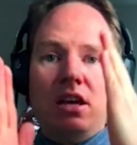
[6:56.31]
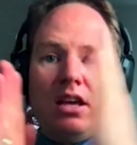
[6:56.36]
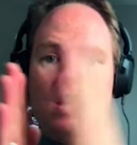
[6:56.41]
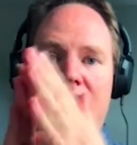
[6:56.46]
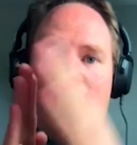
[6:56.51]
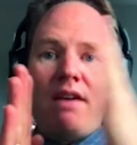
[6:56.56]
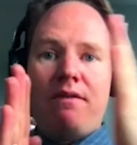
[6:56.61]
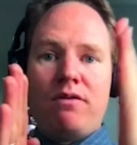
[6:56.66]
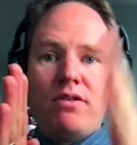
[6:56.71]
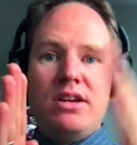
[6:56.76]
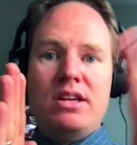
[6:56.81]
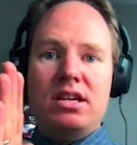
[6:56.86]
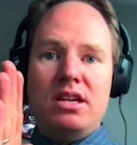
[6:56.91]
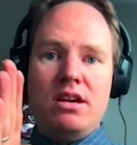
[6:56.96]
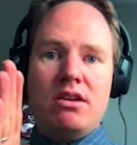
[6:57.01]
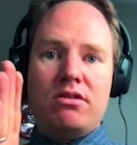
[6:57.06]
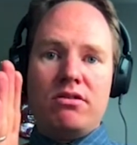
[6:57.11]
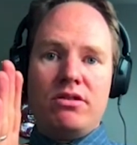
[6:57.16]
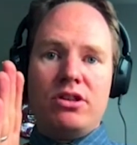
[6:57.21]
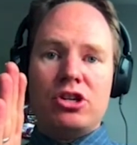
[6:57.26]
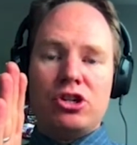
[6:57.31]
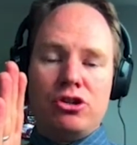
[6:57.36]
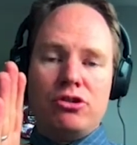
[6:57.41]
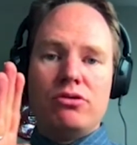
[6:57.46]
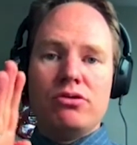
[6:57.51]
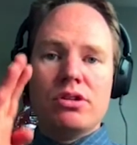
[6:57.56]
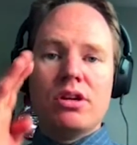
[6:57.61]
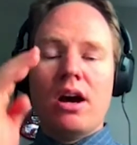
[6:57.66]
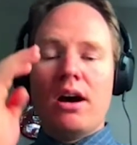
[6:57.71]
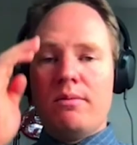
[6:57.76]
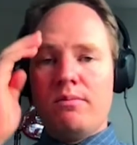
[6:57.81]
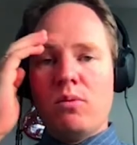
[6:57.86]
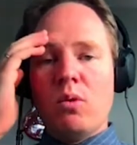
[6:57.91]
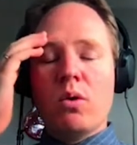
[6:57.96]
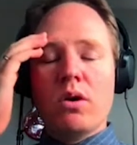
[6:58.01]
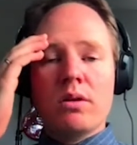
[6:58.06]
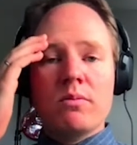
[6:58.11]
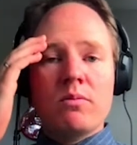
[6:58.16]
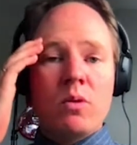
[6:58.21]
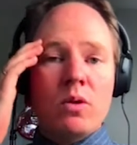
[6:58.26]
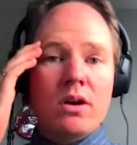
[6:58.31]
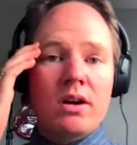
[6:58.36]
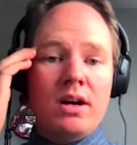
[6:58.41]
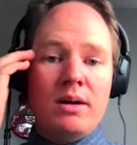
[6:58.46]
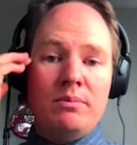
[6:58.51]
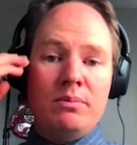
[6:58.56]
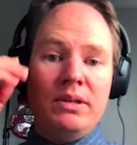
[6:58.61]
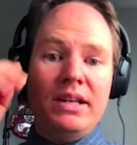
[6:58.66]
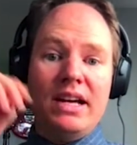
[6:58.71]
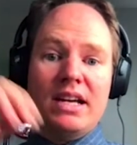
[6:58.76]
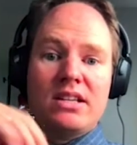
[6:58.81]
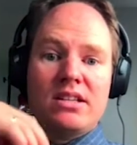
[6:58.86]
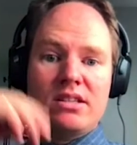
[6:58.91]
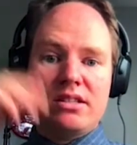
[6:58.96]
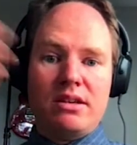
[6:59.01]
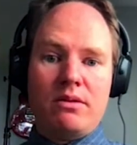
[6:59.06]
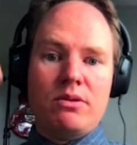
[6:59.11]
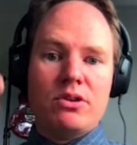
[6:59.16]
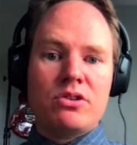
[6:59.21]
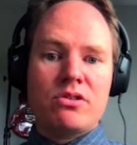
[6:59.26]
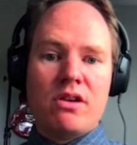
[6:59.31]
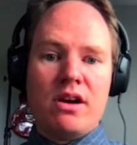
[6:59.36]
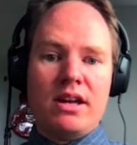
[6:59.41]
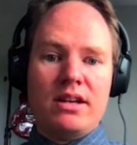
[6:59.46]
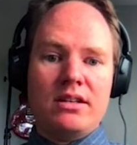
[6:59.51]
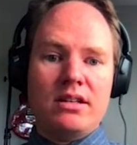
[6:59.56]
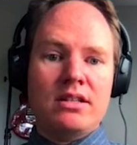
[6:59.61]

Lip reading: every year the shoes got more and more complex as they were trying to